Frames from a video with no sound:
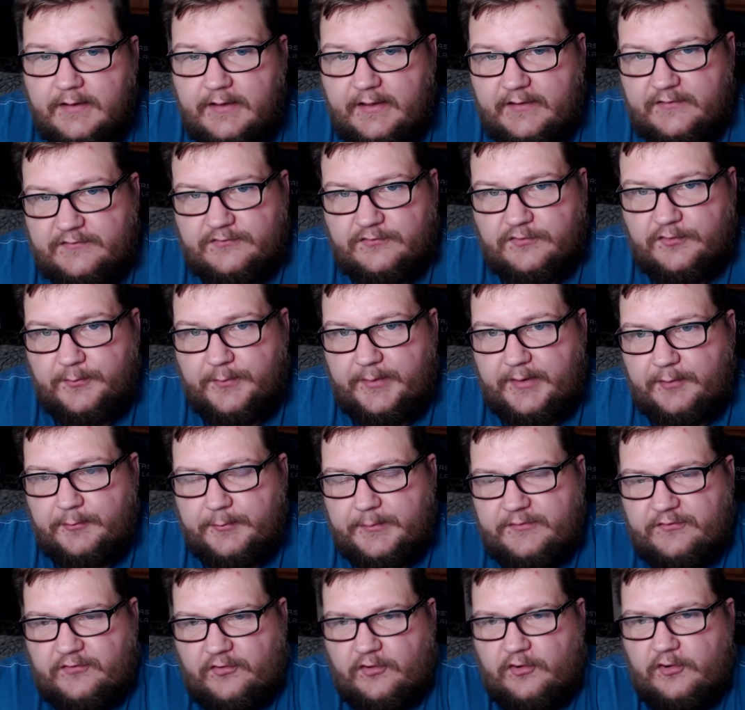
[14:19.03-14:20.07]
is going to be a
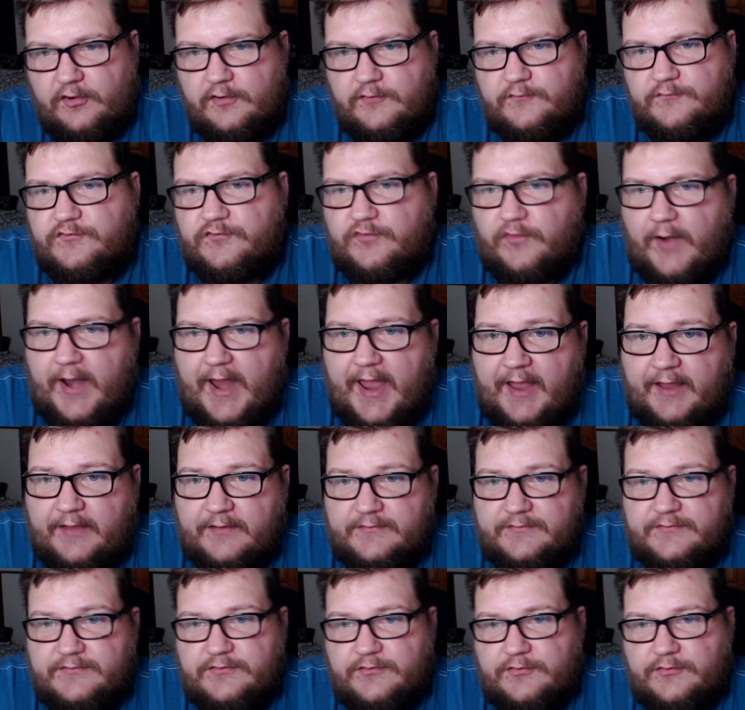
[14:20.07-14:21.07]
return of dragons.